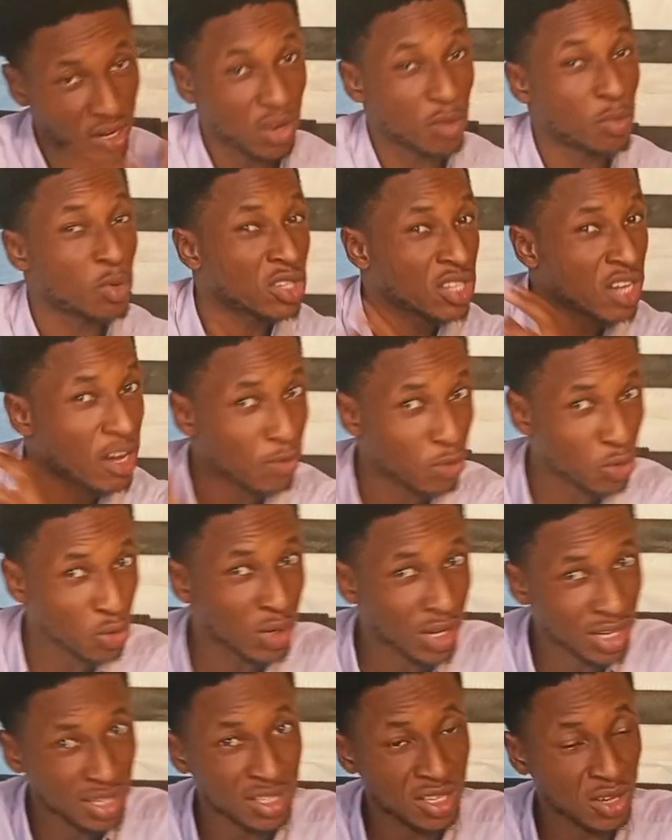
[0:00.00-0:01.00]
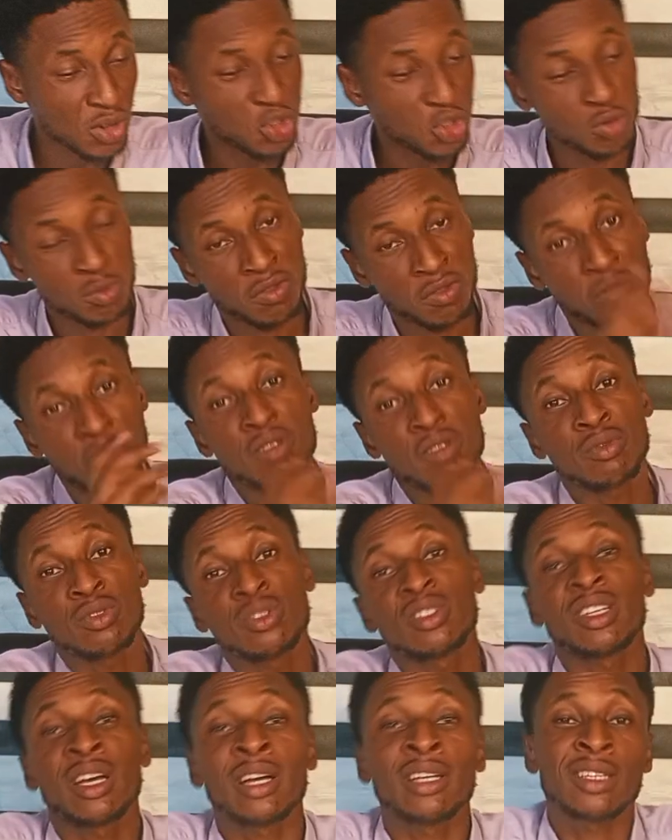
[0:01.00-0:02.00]
you must have who you can sell to before you
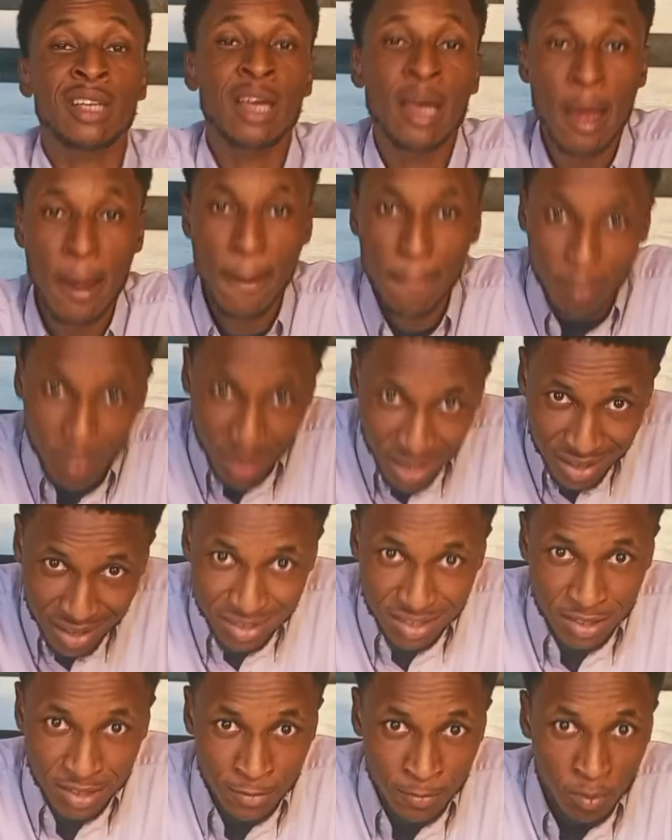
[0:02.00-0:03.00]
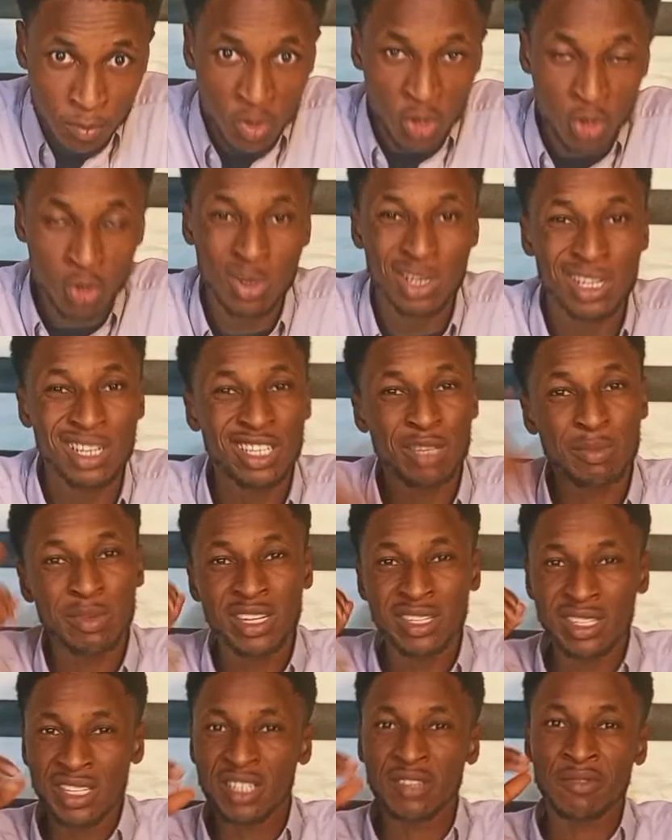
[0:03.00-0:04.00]
even start planting. So
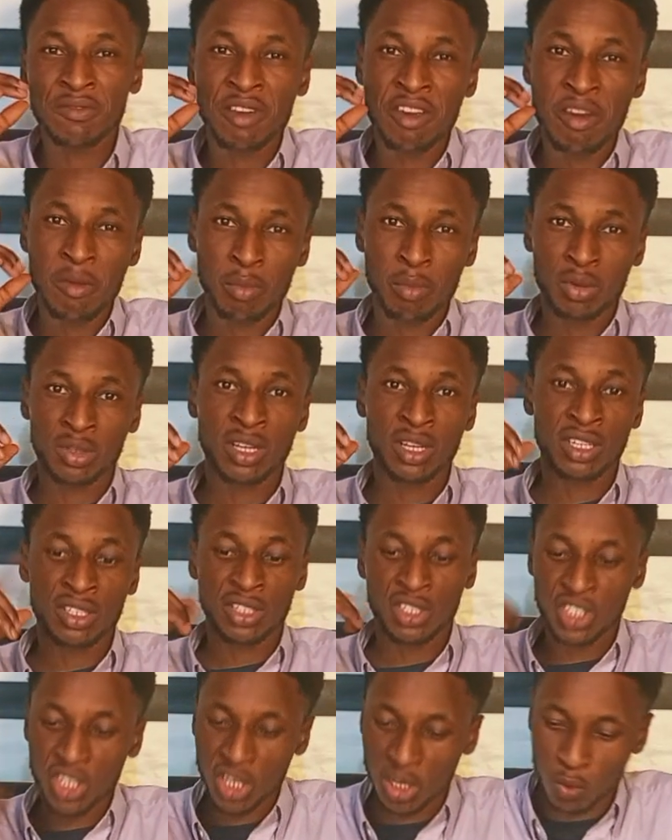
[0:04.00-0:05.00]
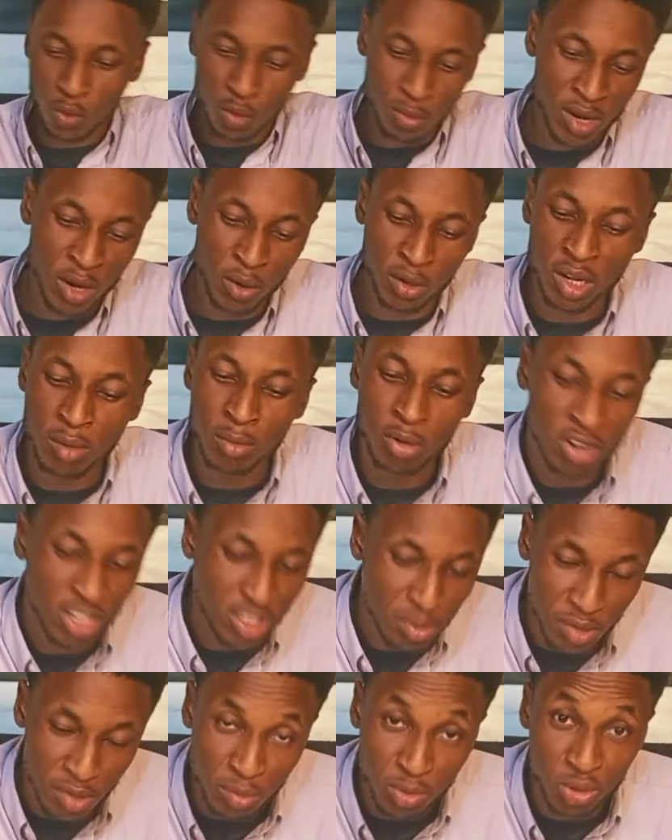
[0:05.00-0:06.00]
accessibility is very important. Check, will my
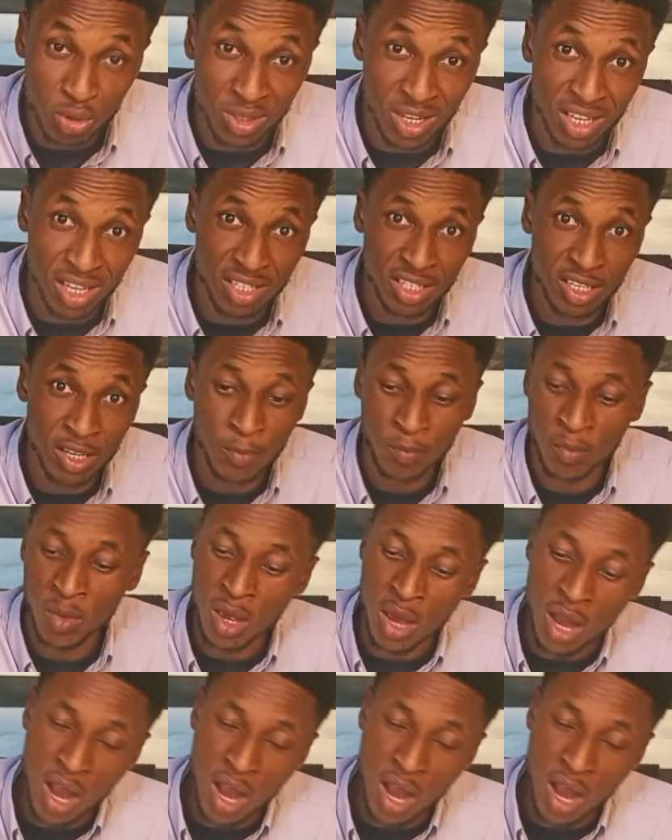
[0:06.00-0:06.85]
laborers be able to get here?